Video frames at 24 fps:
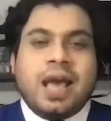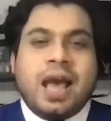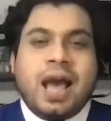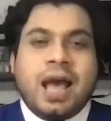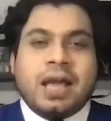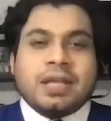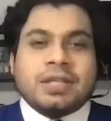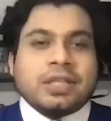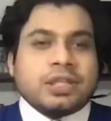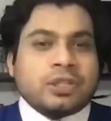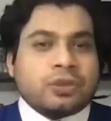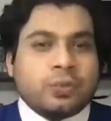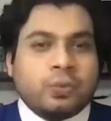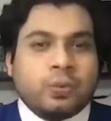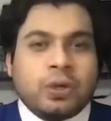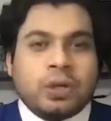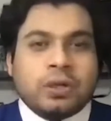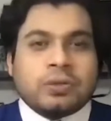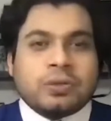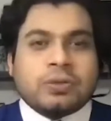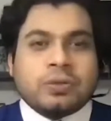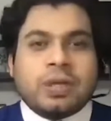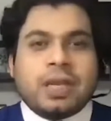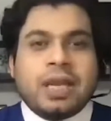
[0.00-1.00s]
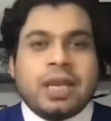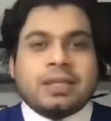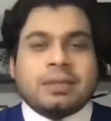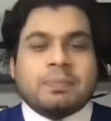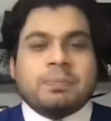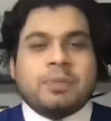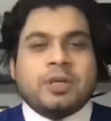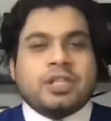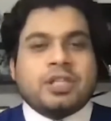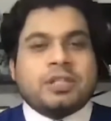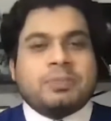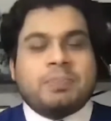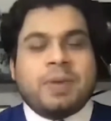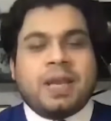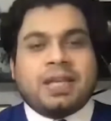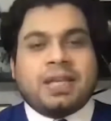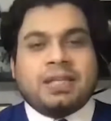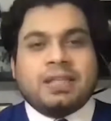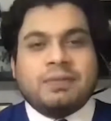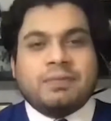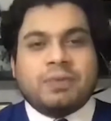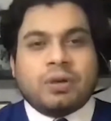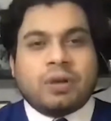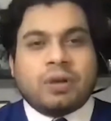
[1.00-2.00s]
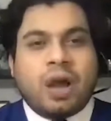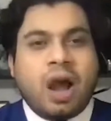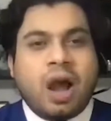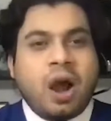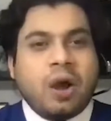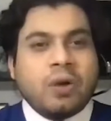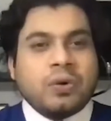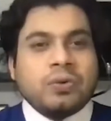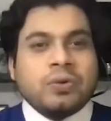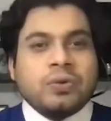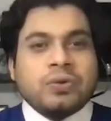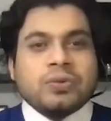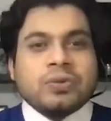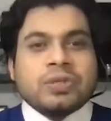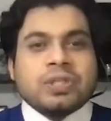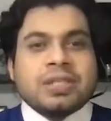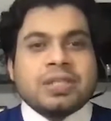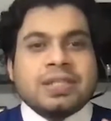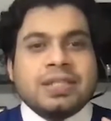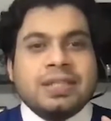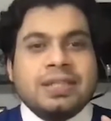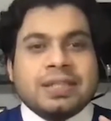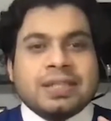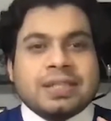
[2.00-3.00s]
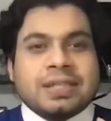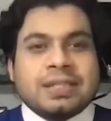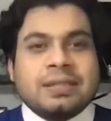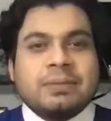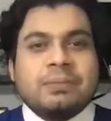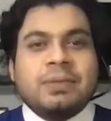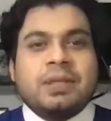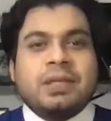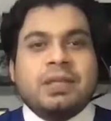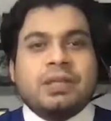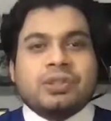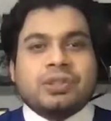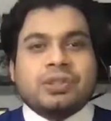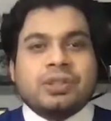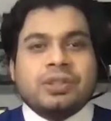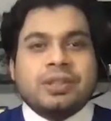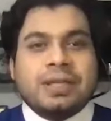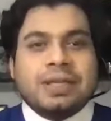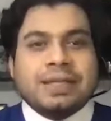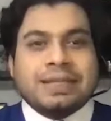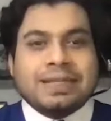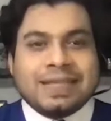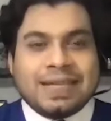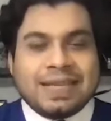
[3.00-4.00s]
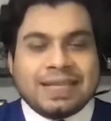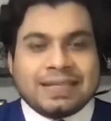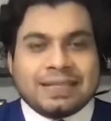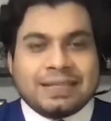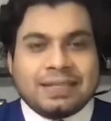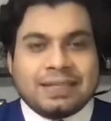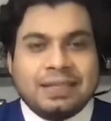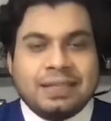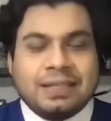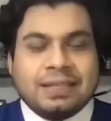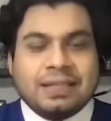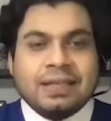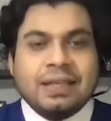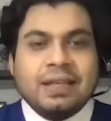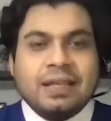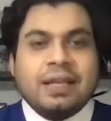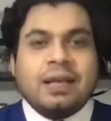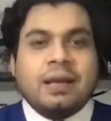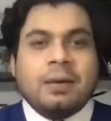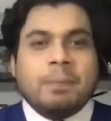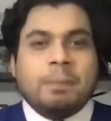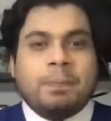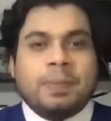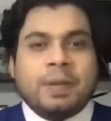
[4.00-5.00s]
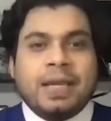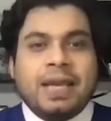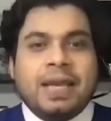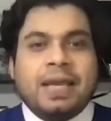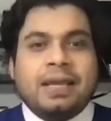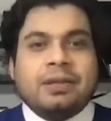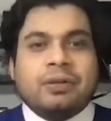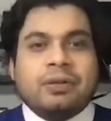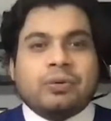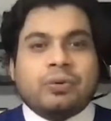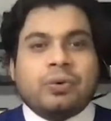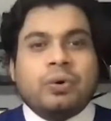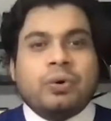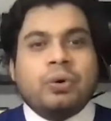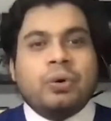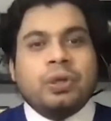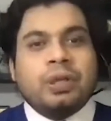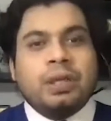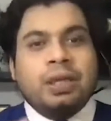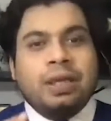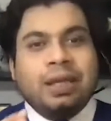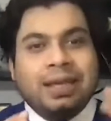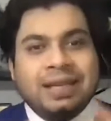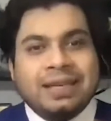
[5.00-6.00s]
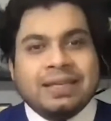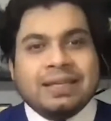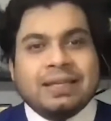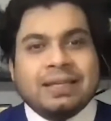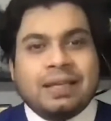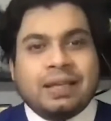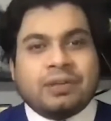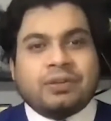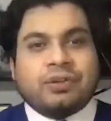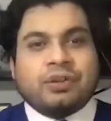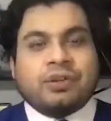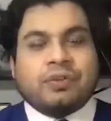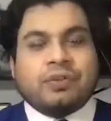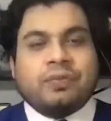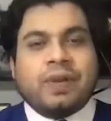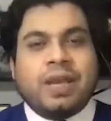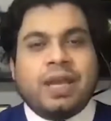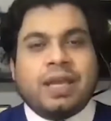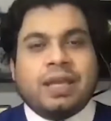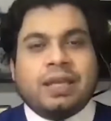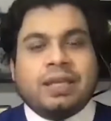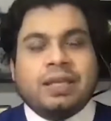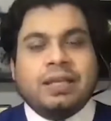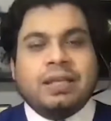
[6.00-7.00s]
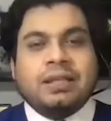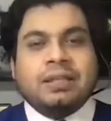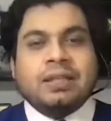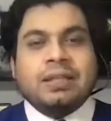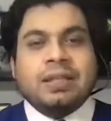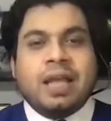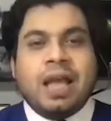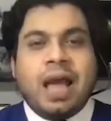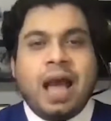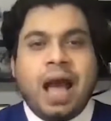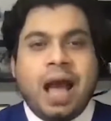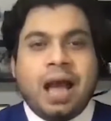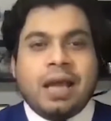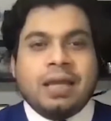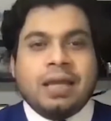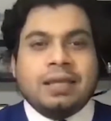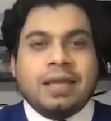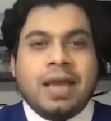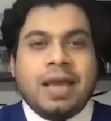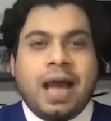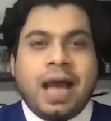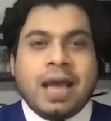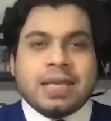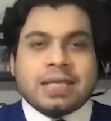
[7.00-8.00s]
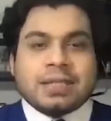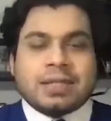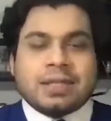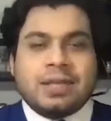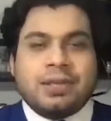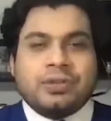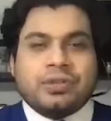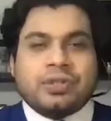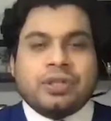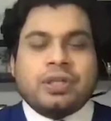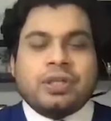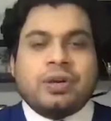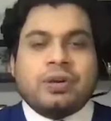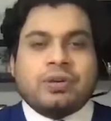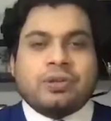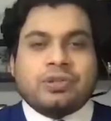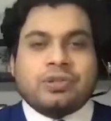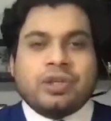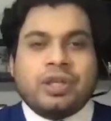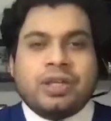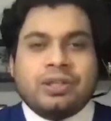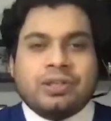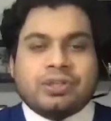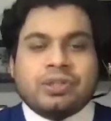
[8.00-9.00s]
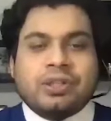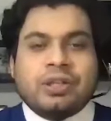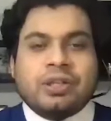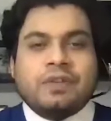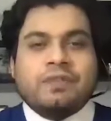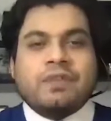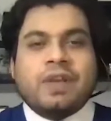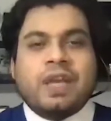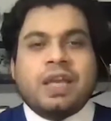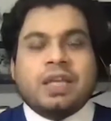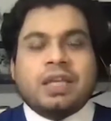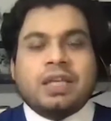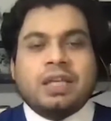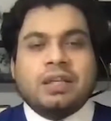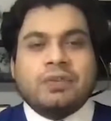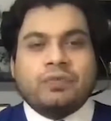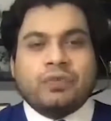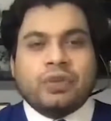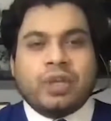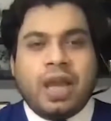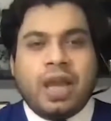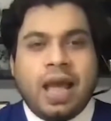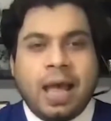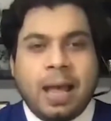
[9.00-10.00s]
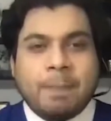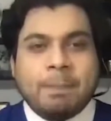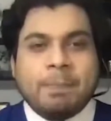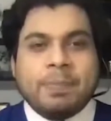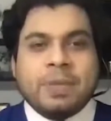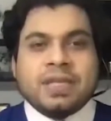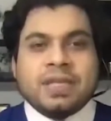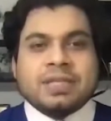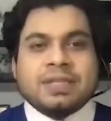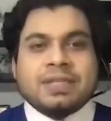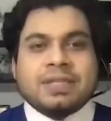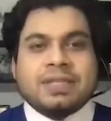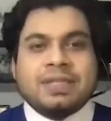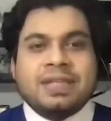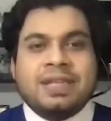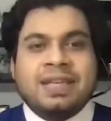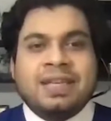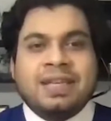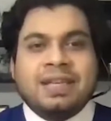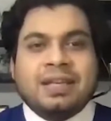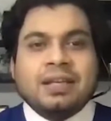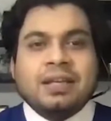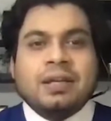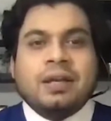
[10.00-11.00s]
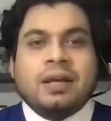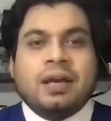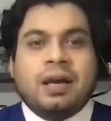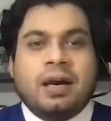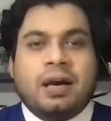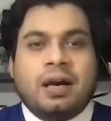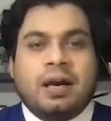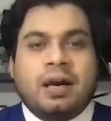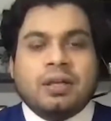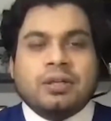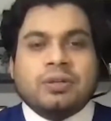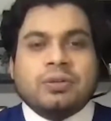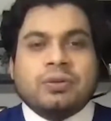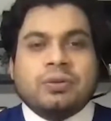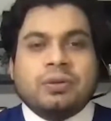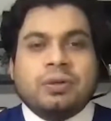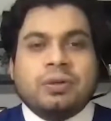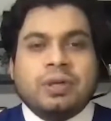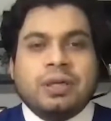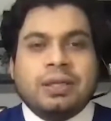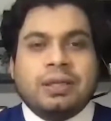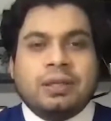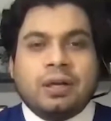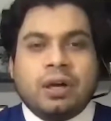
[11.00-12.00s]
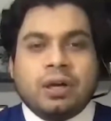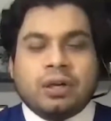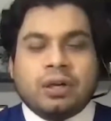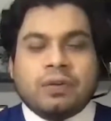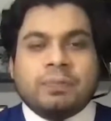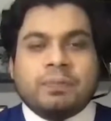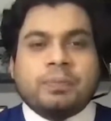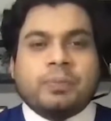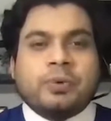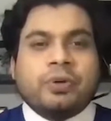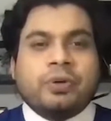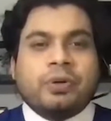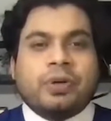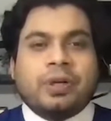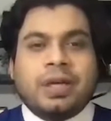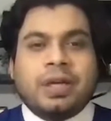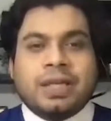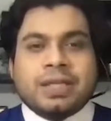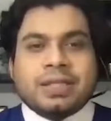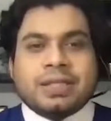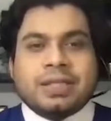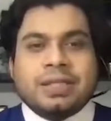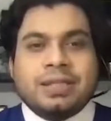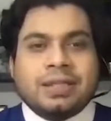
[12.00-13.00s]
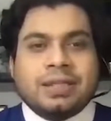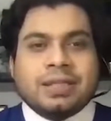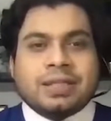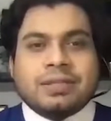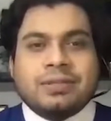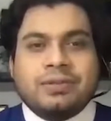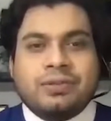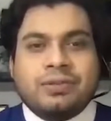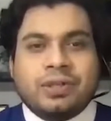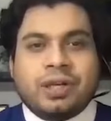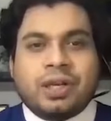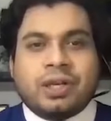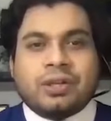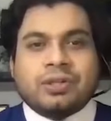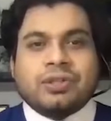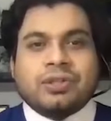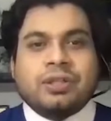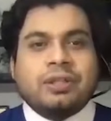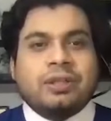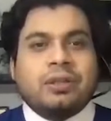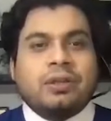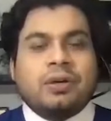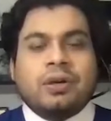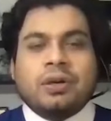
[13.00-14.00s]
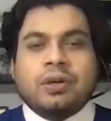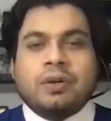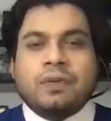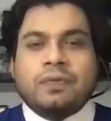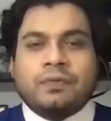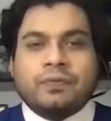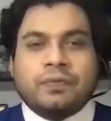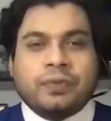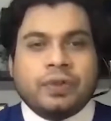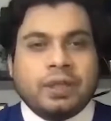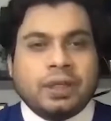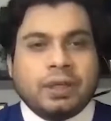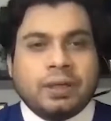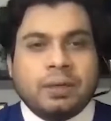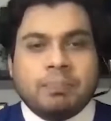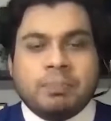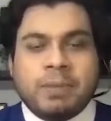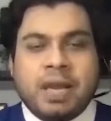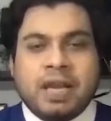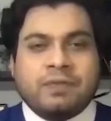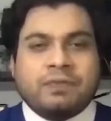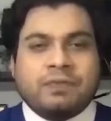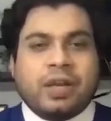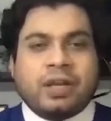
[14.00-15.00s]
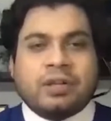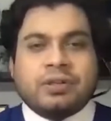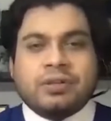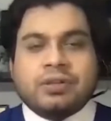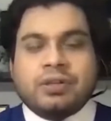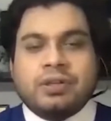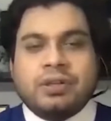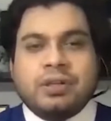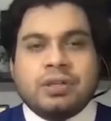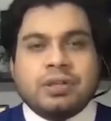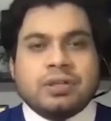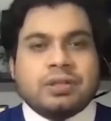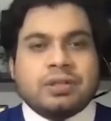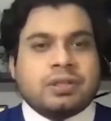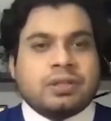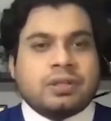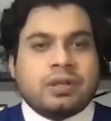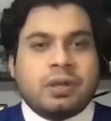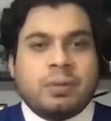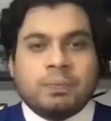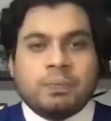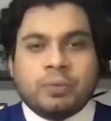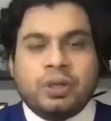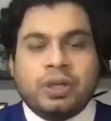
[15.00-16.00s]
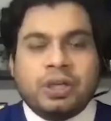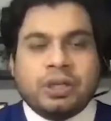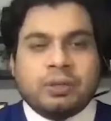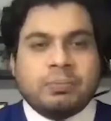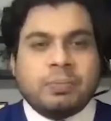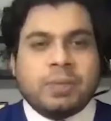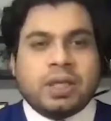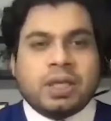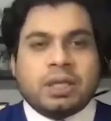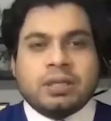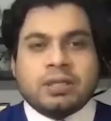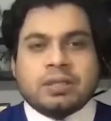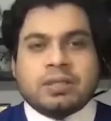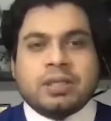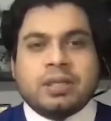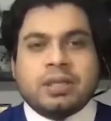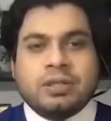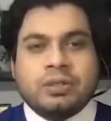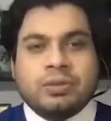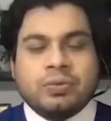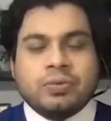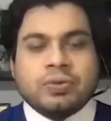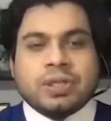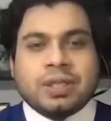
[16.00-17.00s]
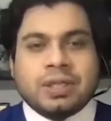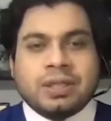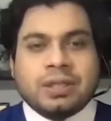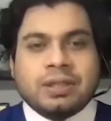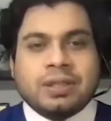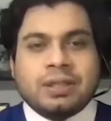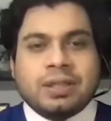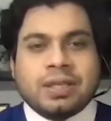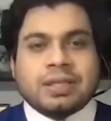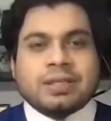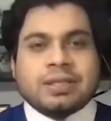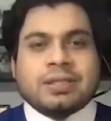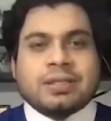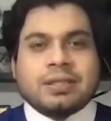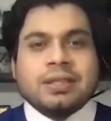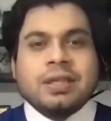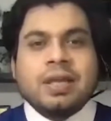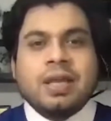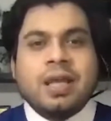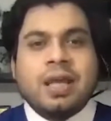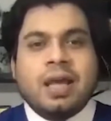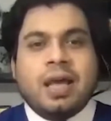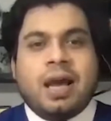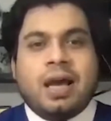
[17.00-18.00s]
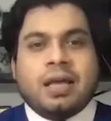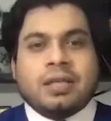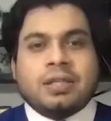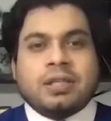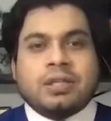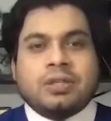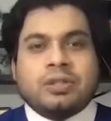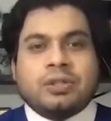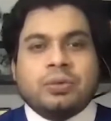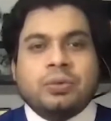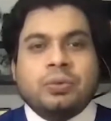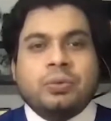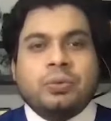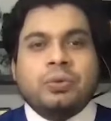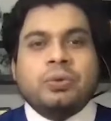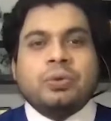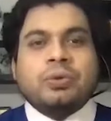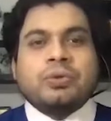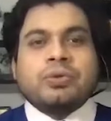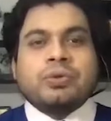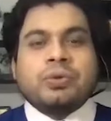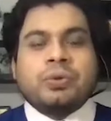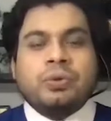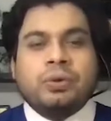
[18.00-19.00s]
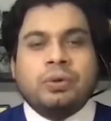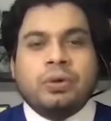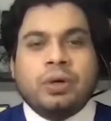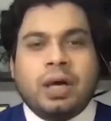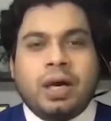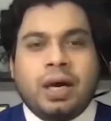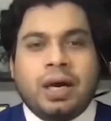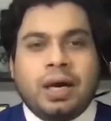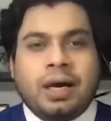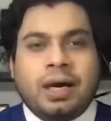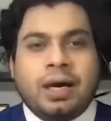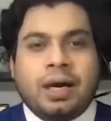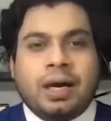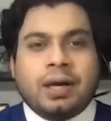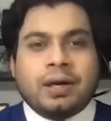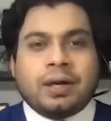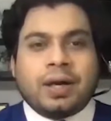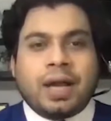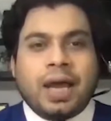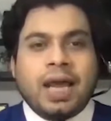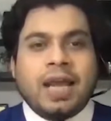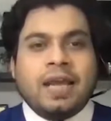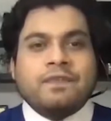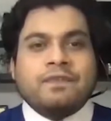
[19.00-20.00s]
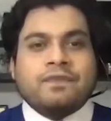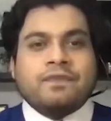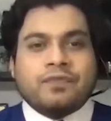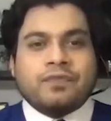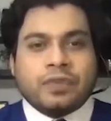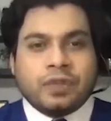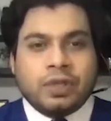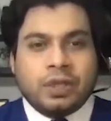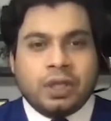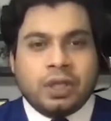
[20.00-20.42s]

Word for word: I just want to get a perspective on how do you see simulation and testing playing role in electric vehicle, in ICE engine or traditional vehicle. We have been seeing uh, you know, a lot of progress in this direction. A lot of uh, manufacturers, component makers are using this as a tool to uh, arrive